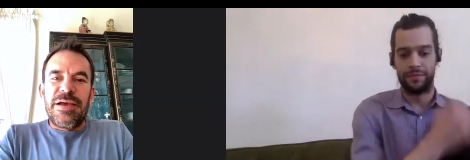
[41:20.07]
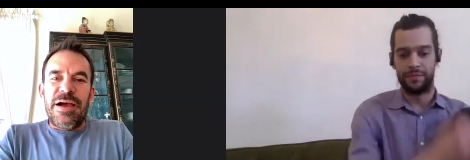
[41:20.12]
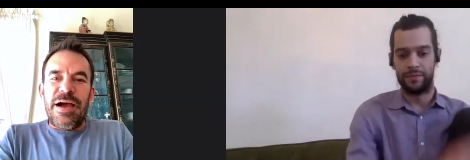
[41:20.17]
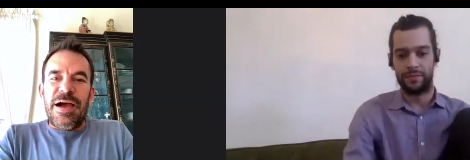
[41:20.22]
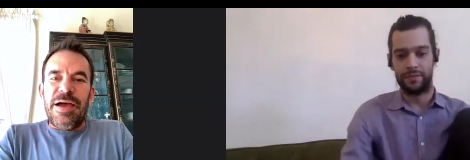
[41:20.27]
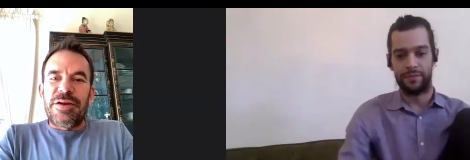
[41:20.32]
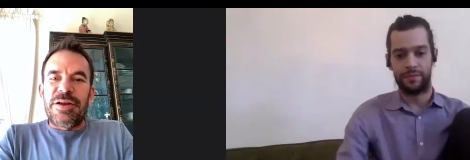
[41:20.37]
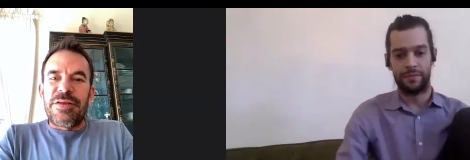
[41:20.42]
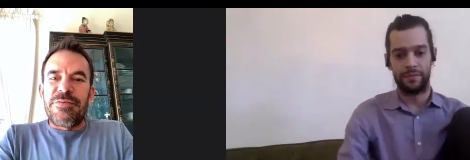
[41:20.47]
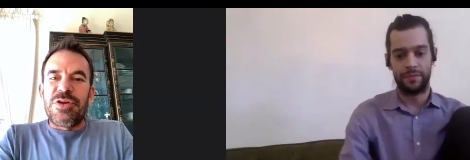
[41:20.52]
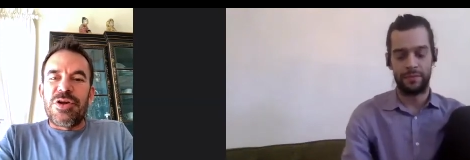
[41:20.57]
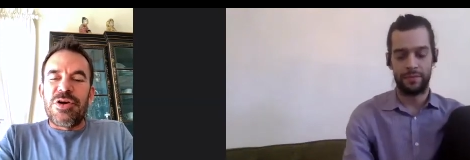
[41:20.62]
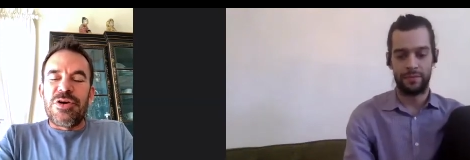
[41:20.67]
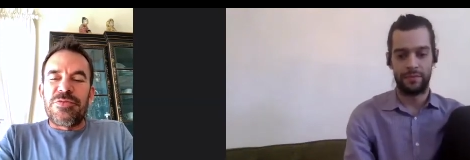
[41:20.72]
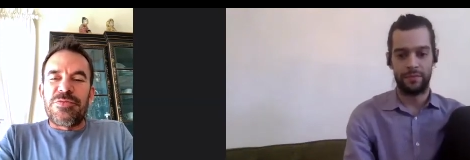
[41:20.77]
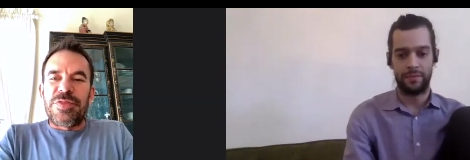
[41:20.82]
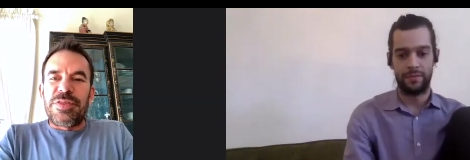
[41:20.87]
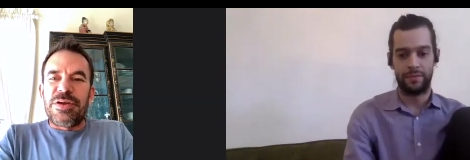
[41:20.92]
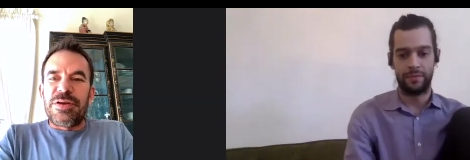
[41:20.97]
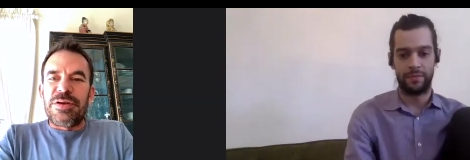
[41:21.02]
Speaker 1: I don't even know if
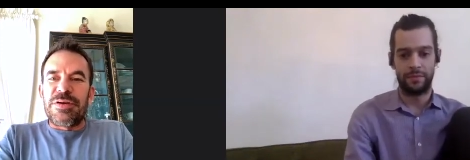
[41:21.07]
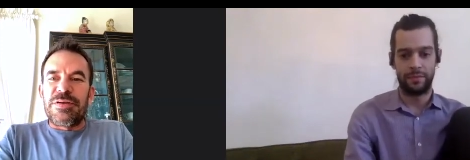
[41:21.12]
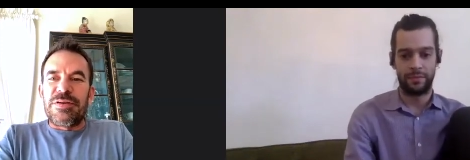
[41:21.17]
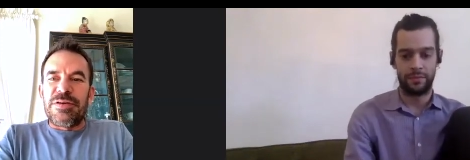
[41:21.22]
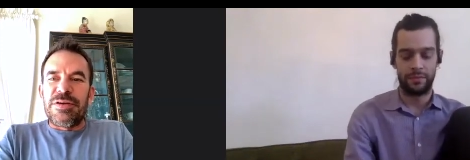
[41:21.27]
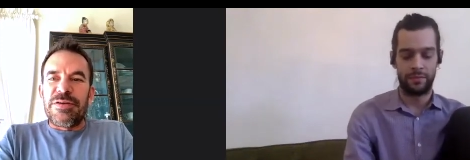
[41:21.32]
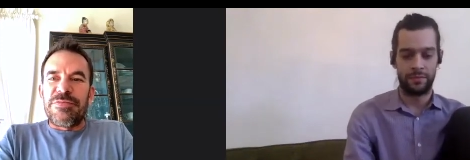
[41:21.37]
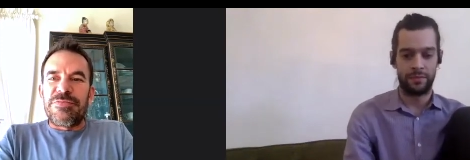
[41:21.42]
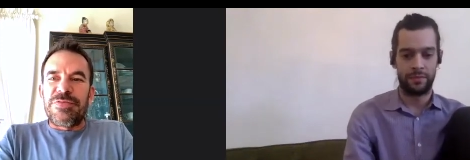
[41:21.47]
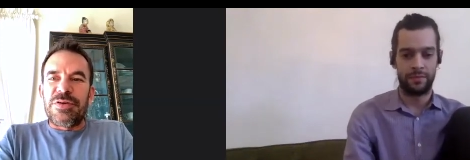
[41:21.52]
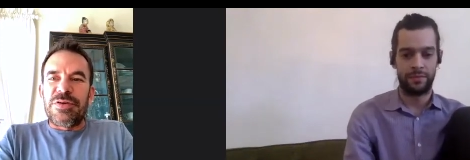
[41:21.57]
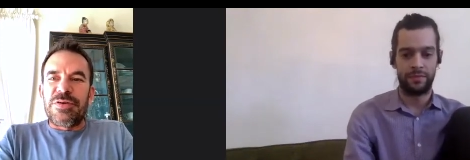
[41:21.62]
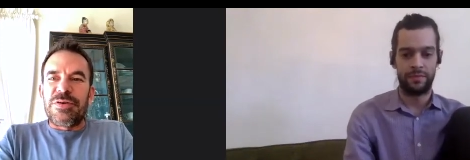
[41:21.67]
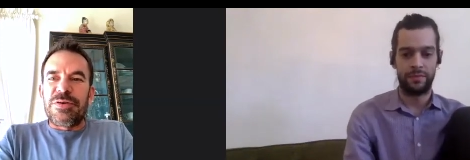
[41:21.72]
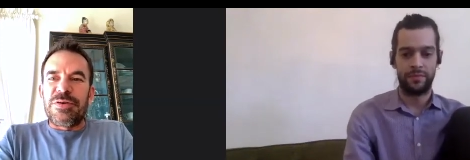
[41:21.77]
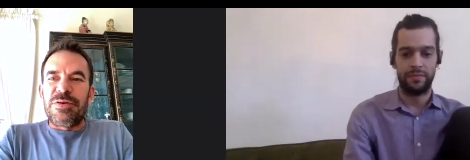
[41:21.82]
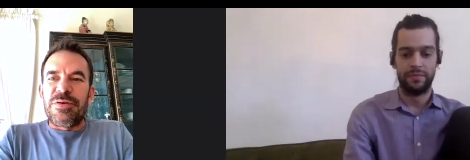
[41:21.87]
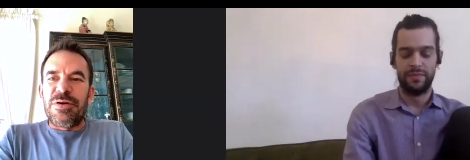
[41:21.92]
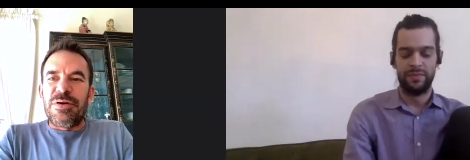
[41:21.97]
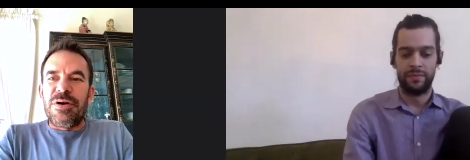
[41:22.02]
they're if
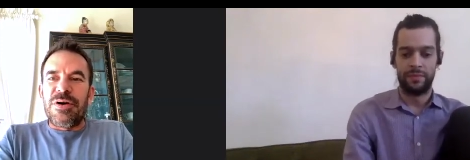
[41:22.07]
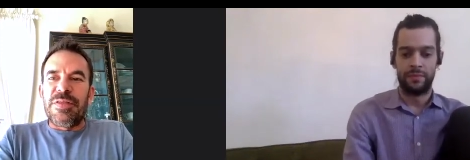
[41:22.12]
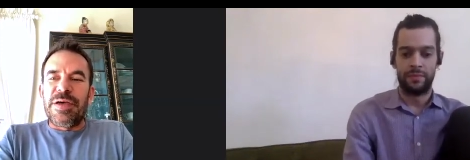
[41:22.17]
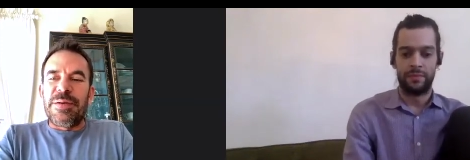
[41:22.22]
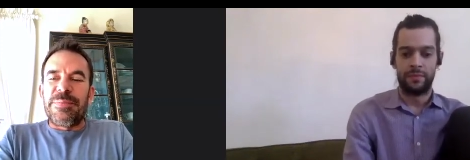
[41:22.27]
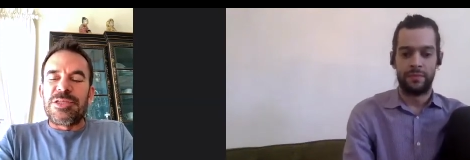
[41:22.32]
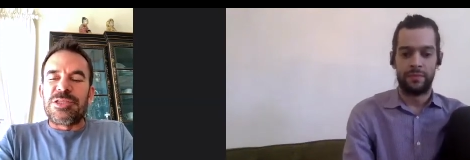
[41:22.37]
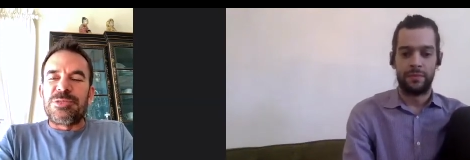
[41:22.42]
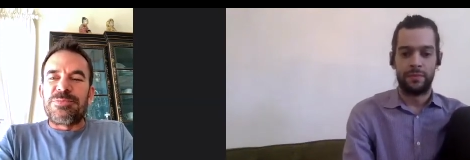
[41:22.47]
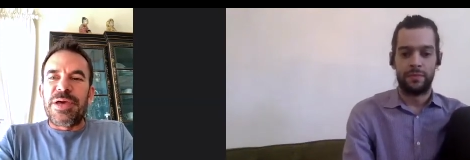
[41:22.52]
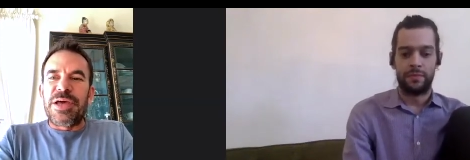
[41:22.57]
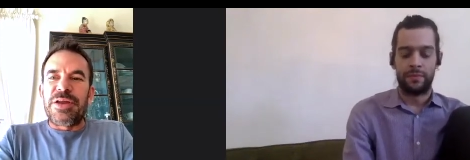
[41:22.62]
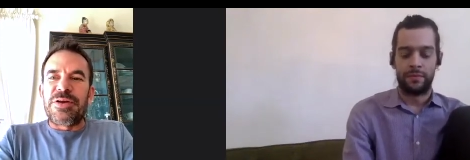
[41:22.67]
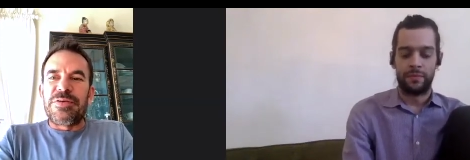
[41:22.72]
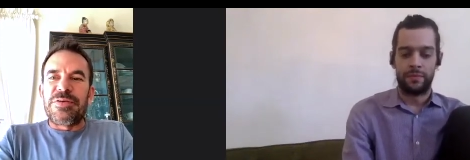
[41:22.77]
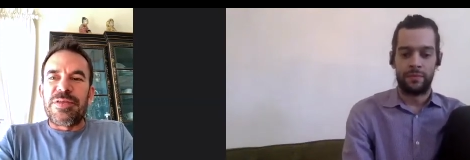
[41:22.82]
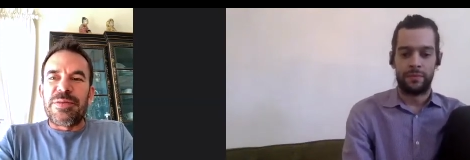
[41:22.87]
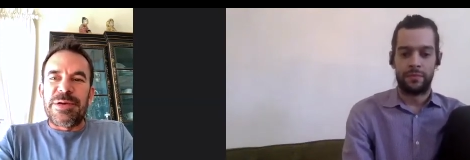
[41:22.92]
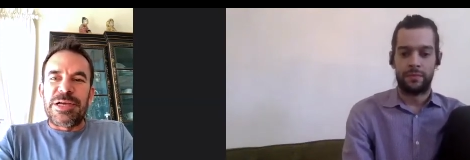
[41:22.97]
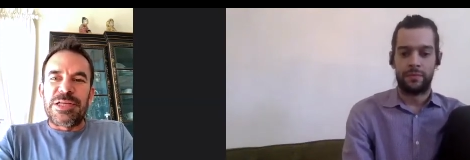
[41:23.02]
they're all that much better
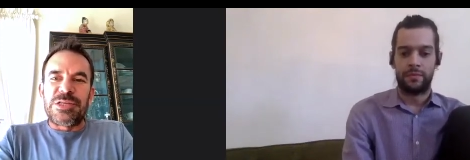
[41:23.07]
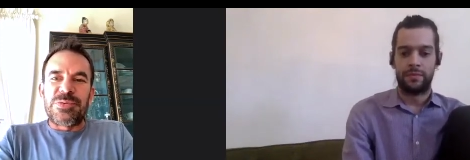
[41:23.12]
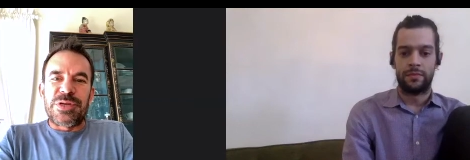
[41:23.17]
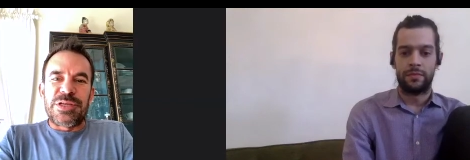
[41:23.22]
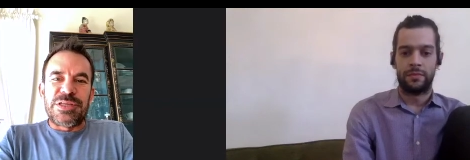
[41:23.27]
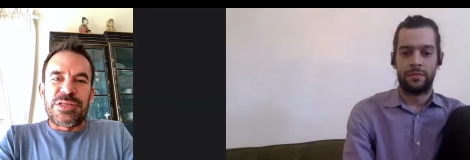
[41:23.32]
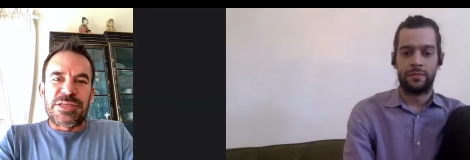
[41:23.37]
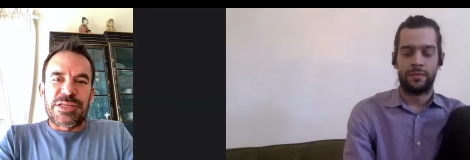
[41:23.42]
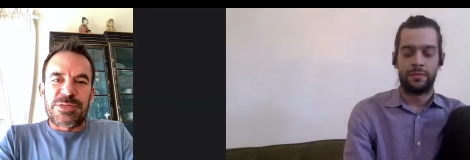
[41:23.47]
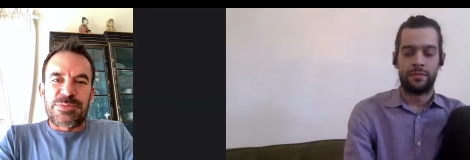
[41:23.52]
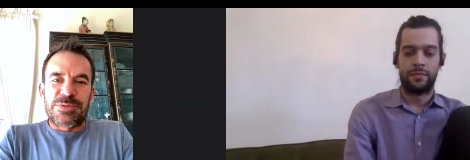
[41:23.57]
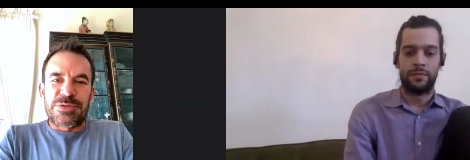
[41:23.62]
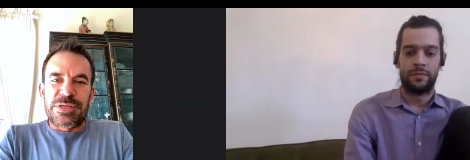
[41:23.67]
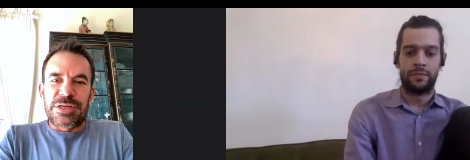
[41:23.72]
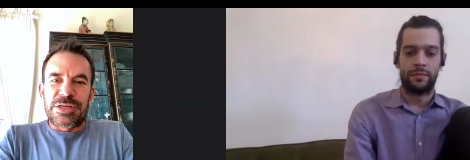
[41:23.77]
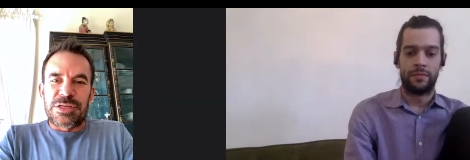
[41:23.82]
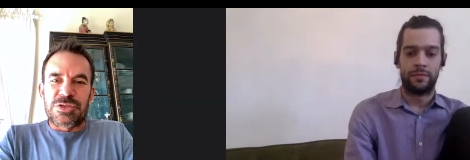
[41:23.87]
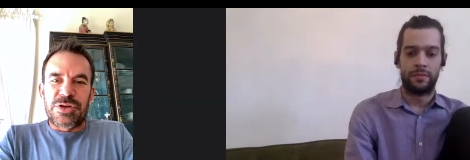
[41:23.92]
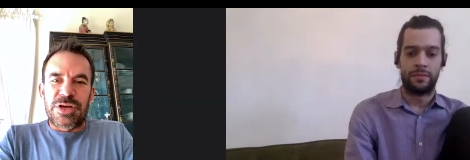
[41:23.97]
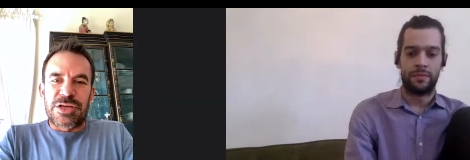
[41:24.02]
than my 26%
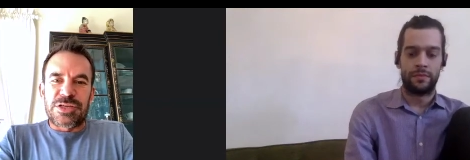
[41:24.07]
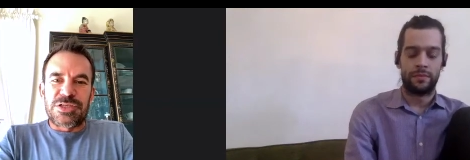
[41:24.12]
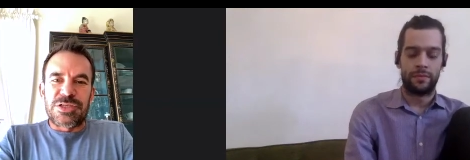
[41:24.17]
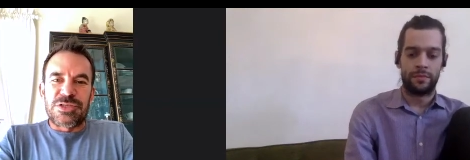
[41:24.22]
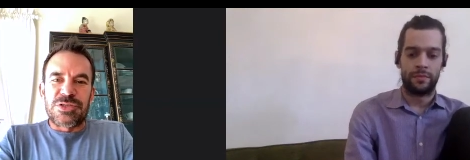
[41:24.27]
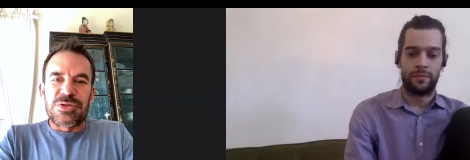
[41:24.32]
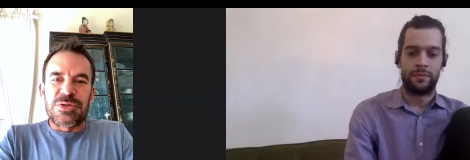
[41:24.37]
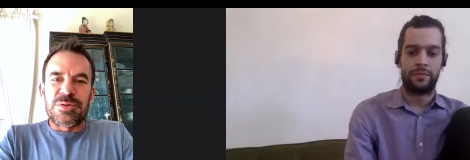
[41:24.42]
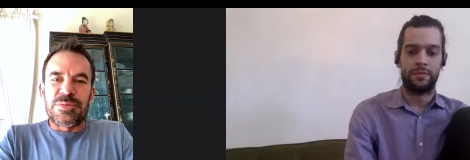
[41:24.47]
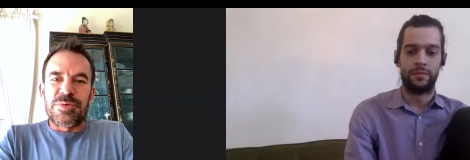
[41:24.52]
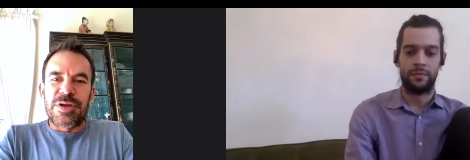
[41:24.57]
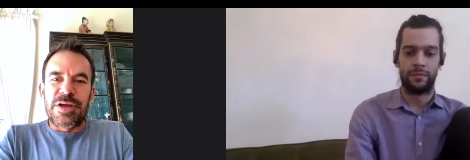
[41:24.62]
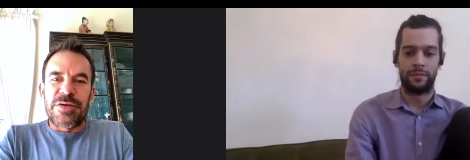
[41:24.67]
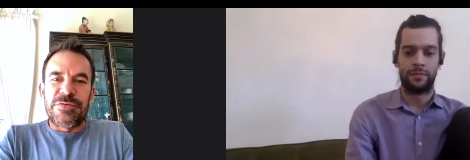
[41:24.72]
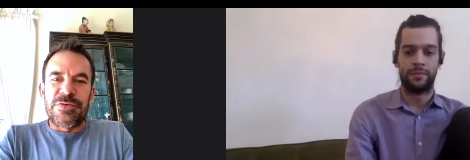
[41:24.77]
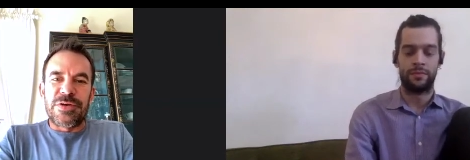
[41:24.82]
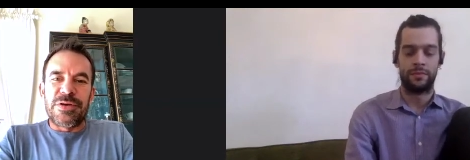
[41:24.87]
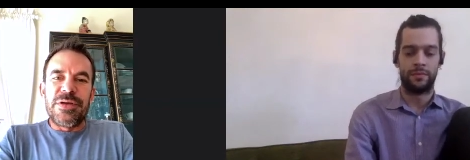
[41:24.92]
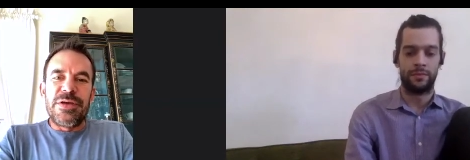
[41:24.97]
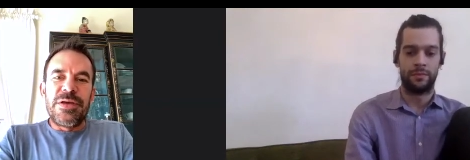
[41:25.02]
extractions or whatever.